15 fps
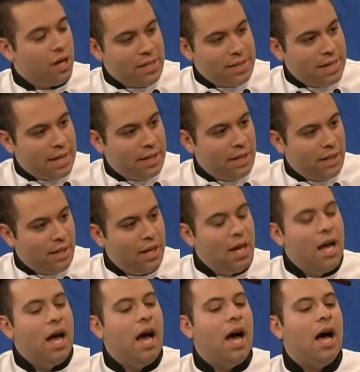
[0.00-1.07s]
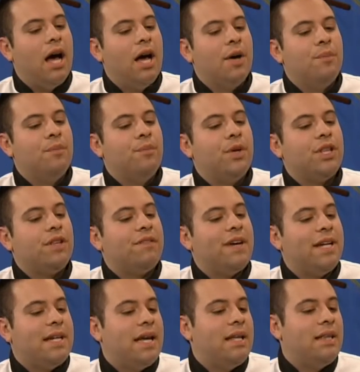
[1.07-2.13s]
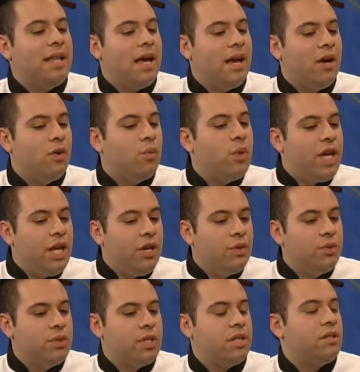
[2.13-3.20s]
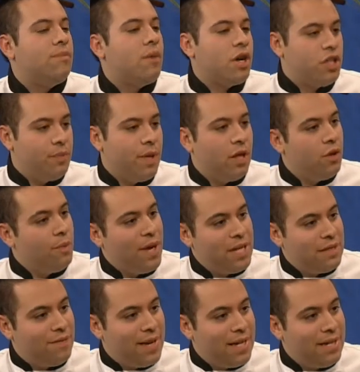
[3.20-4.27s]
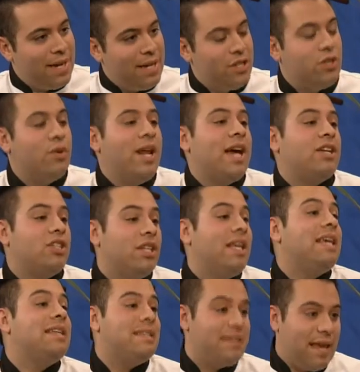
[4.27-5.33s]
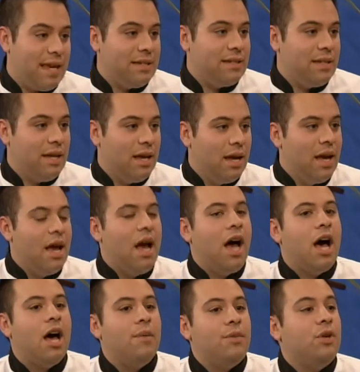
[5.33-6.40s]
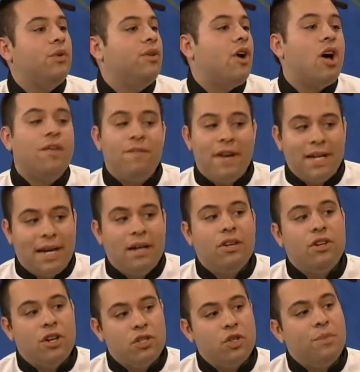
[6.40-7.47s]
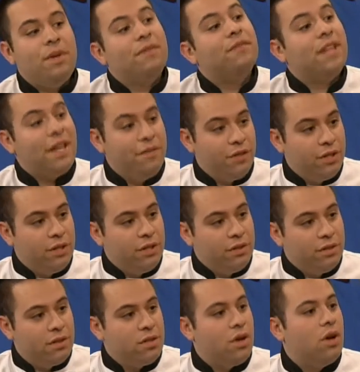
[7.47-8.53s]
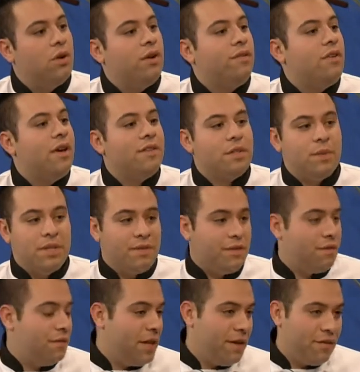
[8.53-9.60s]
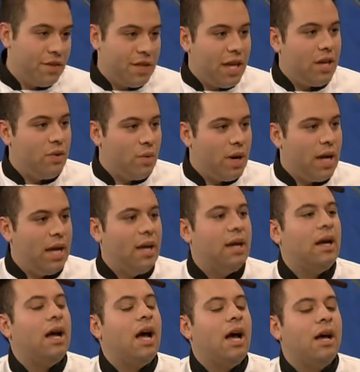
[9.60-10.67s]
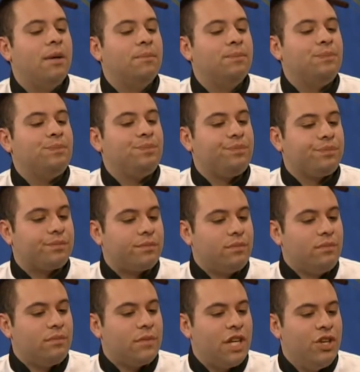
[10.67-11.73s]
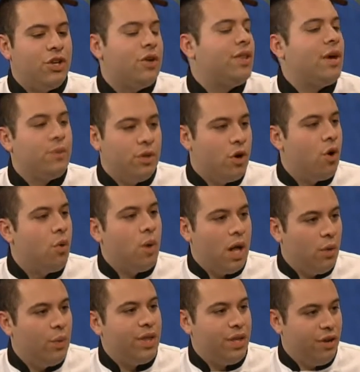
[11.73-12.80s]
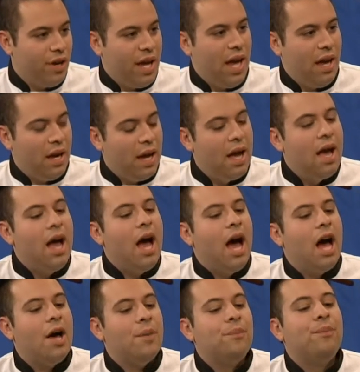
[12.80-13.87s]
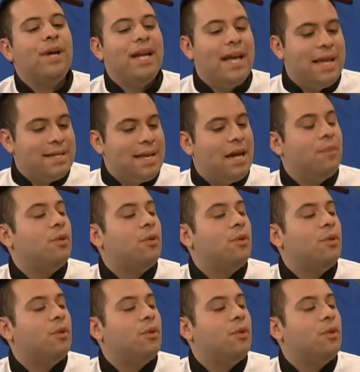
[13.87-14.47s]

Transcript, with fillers: a crust on it um, but the fondant that we use it's a marshmallow based fondant so it actually is tasty um, you fondant can also be flavored so if you have oh. a specific flavor that you want um, you know, that would go well with your cake. Um, but it is